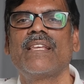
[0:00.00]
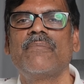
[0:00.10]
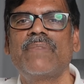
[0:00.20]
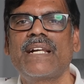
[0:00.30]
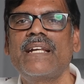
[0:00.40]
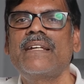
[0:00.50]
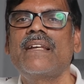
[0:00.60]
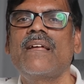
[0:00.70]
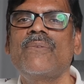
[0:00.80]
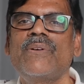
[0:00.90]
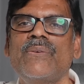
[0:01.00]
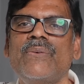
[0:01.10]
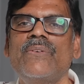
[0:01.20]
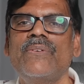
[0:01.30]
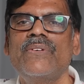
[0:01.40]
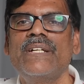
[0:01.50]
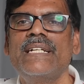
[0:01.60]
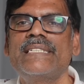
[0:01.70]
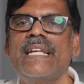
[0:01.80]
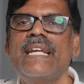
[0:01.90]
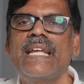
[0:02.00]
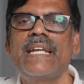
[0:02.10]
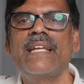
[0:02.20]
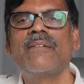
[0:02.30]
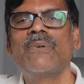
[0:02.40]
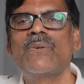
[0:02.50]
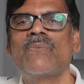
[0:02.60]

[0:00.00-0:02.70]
But right now, you know, it's indicating about